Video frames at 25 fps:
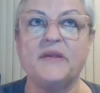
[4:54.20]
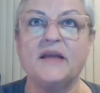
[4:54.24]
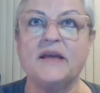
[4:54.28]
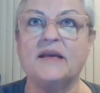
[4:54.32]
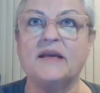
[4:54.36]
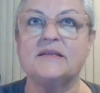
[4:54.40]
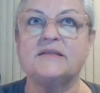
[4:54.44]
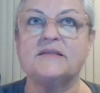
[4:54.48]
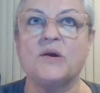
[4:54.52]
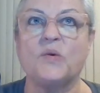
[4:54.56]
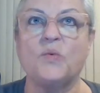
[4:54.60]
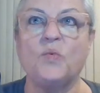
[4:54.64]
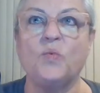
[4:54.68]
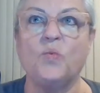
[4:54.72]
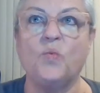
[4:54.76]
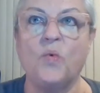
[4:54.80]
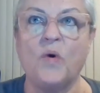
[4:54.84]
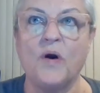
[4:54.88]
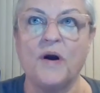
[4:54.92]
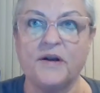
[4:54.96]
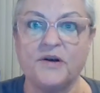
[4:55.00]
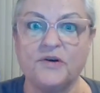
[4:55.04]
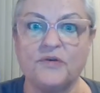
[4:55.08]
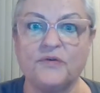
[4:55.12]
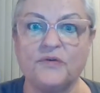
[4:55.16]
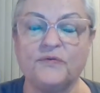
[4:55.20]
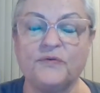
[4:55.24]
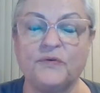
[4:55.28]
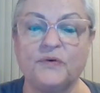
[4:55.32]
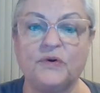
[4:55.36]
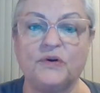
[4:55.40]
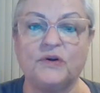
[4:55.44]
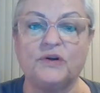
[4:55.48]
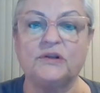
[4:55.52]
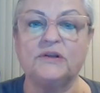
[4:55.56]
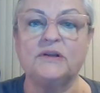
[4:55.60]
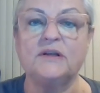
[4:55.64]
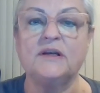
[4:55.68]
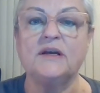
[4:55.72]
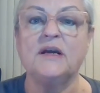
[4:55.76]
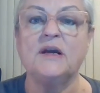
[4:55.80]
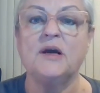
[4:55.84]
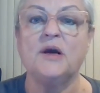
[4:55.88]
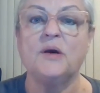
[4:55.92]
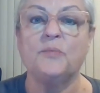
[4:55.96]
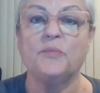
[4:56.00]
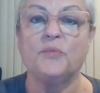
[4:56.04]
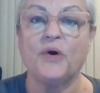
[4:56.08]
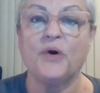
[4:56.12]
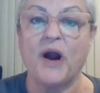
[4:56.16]
a wonderful
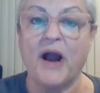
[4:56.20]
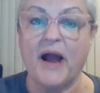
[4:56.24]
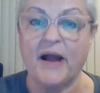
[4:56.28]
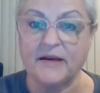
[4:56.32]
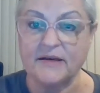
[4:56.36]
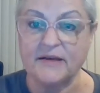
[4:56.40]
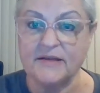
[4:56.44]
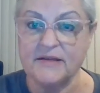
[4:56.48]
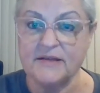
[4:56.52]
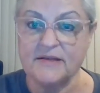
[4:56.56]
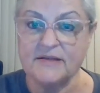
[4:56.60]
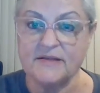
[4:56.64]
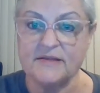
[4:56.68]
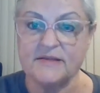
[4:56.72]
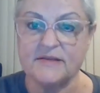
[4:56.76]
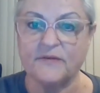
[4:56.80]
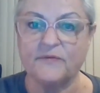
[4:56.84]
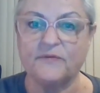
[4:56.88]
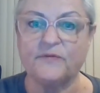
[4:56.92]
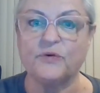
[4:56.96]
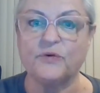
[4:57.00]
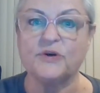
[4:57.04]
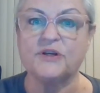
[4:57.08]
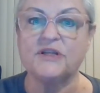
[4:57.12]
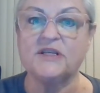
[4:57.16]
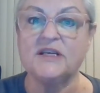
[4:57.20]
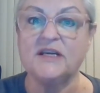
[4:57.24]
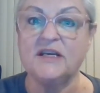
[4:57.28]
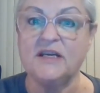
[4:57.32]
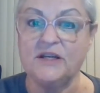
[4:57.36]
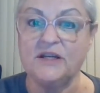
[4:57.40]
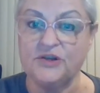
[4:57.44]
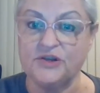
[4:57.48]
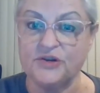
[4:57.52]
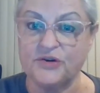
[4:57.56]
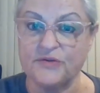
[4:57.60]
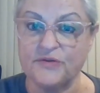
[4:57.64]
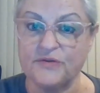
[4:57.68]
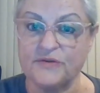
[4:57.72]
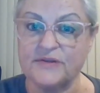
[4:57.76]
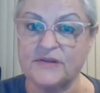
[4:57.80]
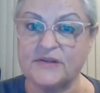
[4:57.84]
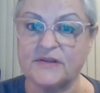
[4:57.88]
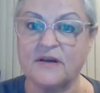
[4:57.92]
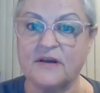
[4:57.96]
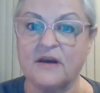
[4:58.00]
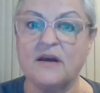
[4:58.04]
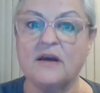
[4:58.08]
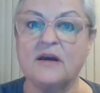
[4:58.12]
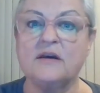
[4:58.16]
practice for teachers
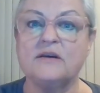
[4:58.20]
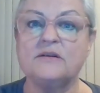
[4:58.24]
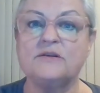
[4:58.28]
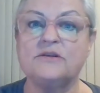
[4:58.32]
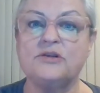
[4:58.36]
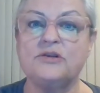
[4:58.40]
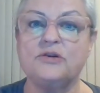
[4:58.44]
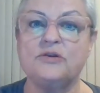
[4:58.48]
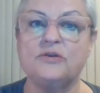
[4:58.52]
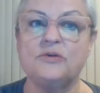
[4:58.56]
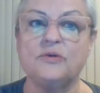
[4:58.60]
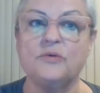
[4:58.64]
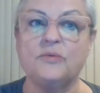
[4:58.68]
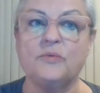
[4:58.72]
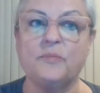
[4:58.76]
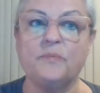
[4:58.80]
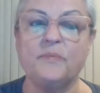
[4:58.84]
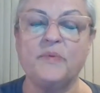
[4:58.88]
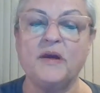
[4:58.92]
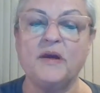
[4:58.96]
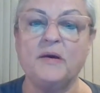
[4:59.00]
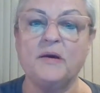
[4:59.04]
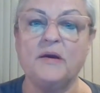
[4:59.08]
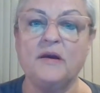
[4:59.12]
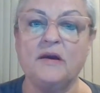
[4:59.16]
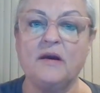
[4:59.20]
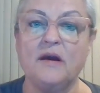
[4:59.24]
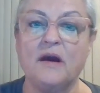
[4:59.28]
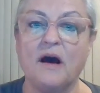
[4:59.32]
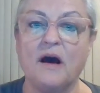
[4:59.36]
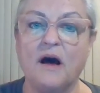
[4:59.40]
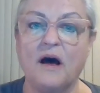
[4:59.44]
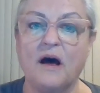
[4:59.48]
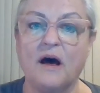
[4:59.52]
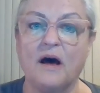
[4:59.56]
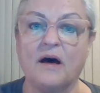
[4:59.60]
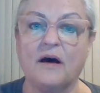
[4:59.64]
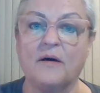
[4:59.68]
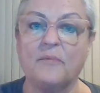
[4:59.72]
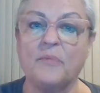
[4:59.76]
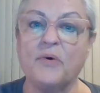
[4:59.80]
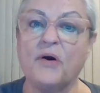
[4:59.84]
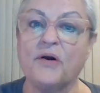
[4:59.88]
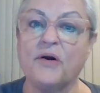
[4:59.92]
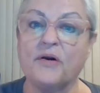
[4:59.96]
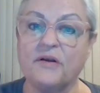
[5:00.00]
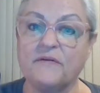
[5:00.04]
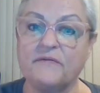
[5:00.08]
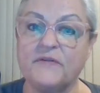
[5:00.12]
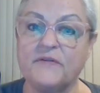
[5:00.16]
to be part of the